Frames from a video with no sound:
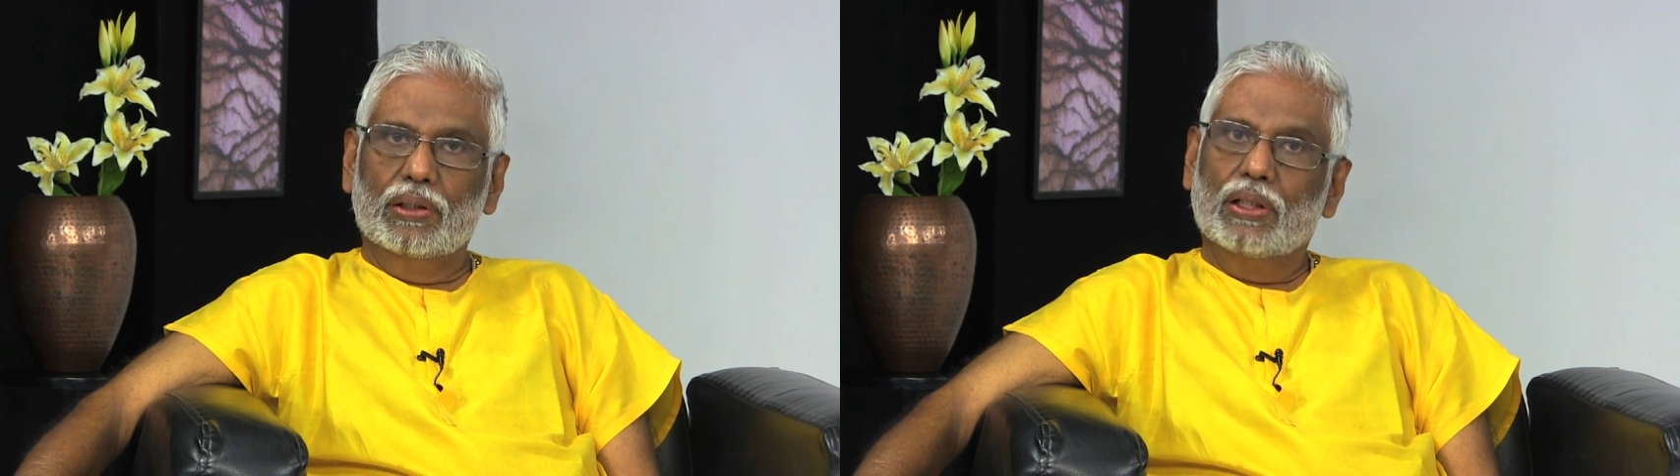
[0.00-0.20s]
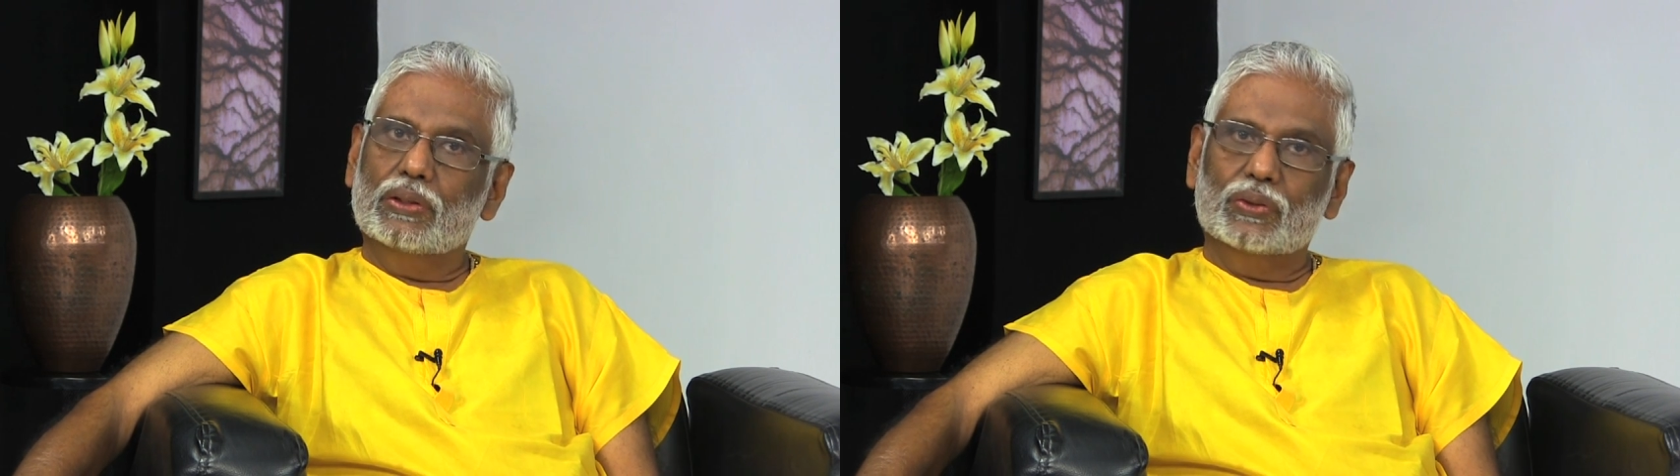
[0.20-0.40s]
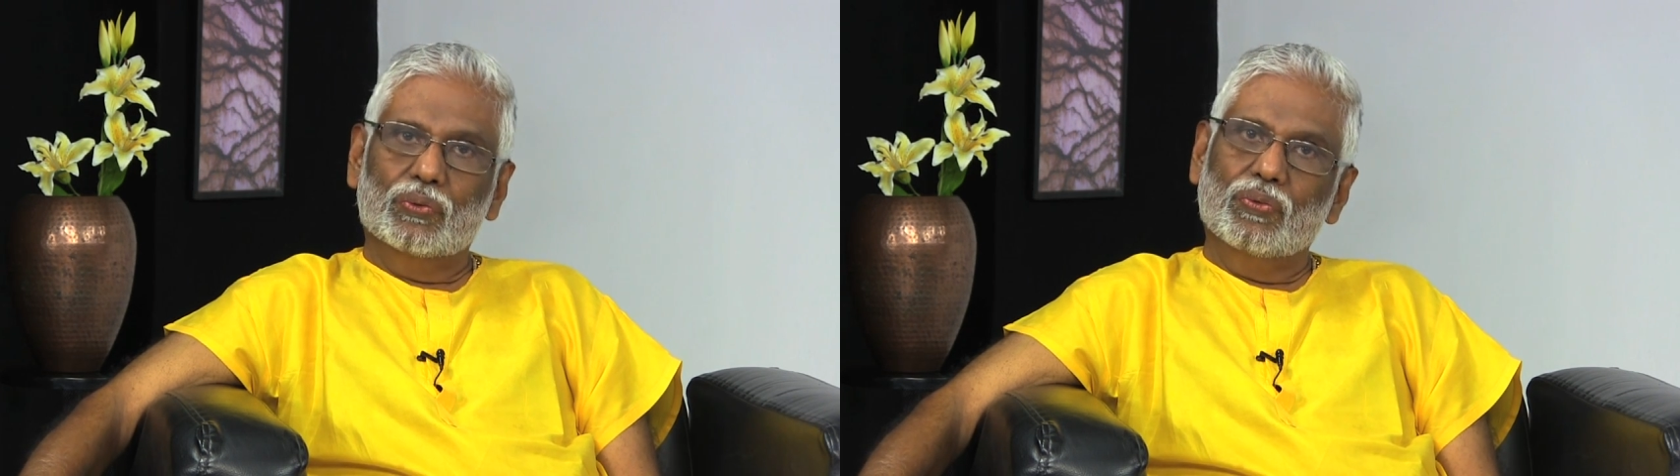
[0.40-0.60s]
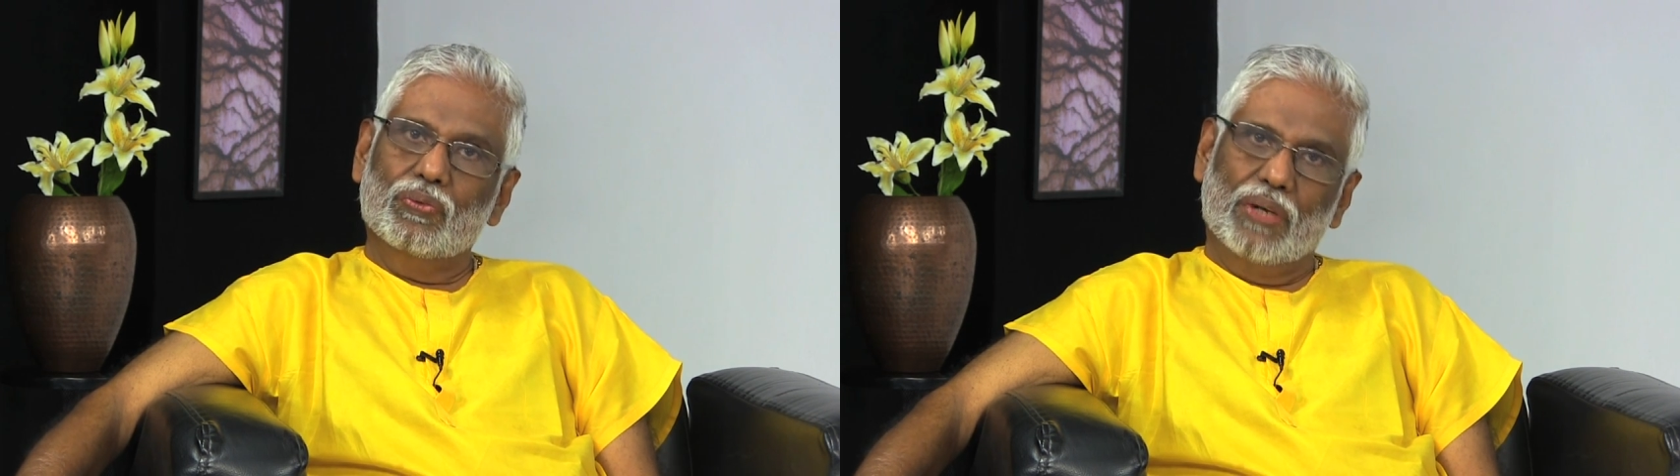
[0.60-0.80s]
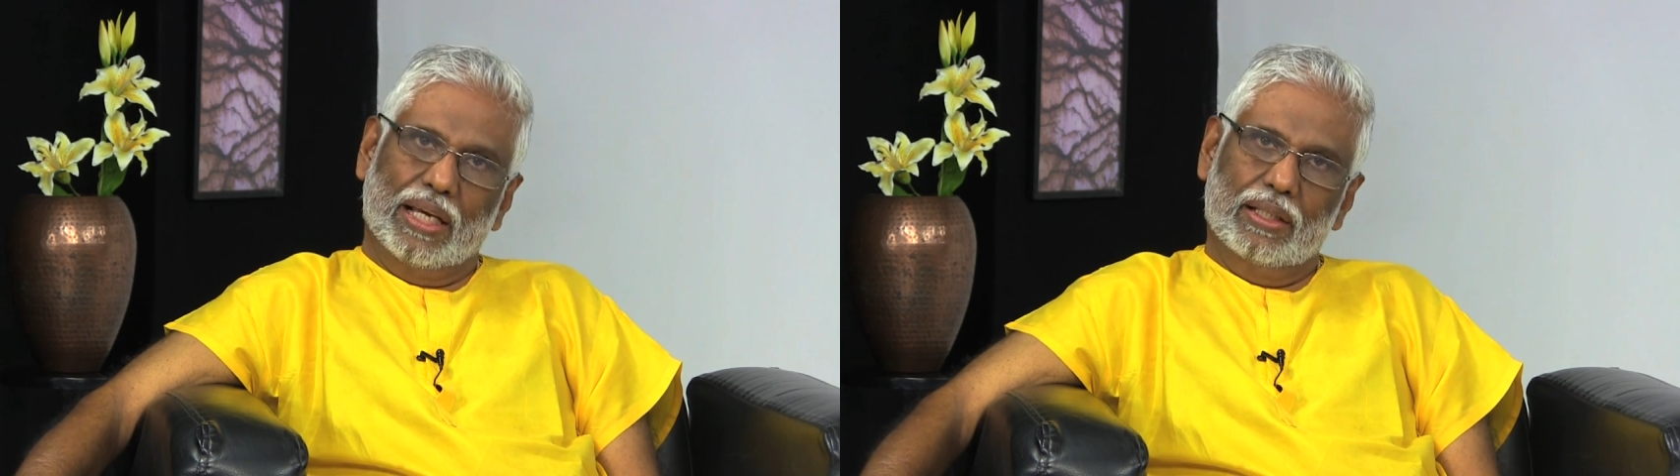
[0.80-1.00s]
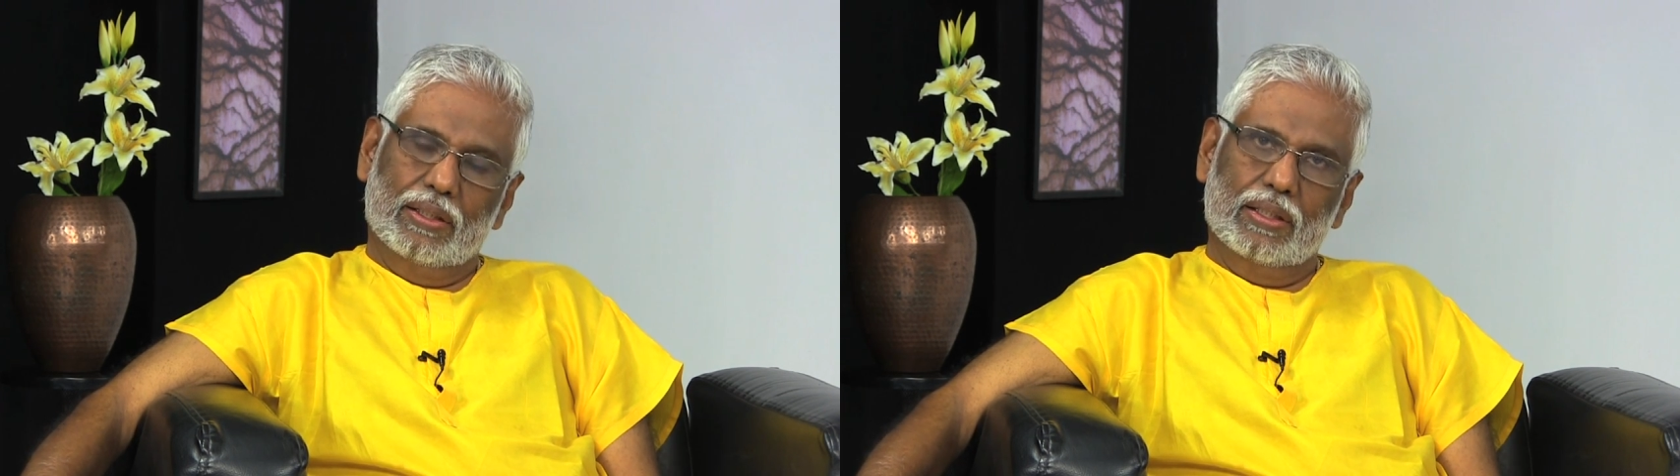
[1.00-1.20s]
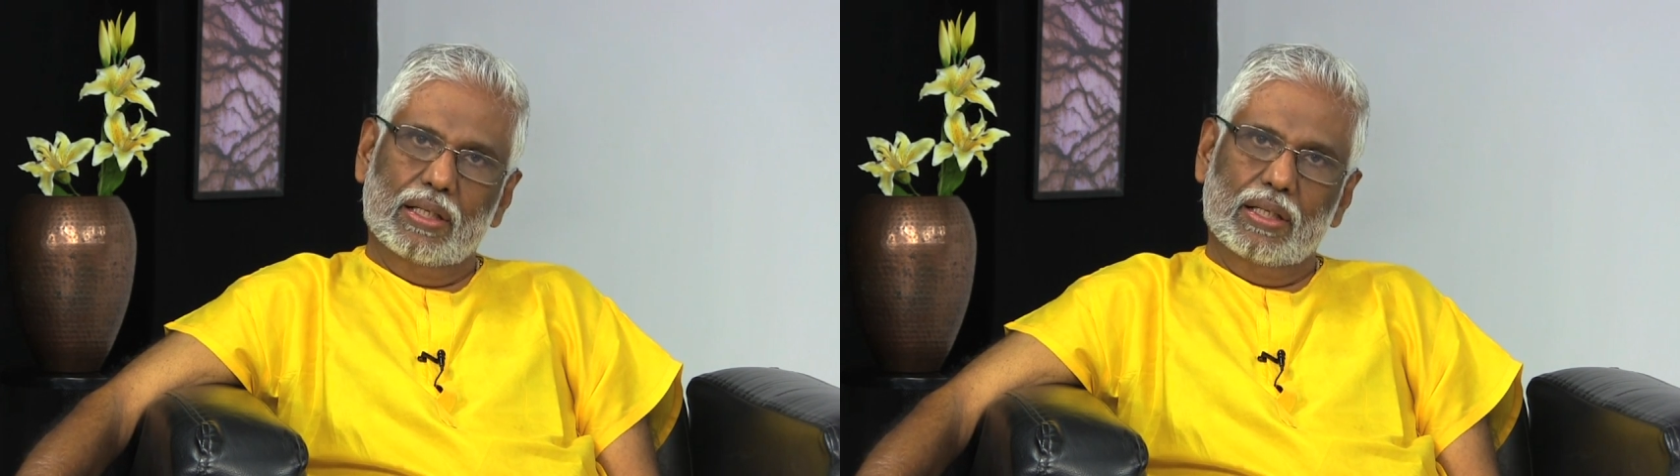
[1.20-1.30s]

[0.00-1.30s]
is faith.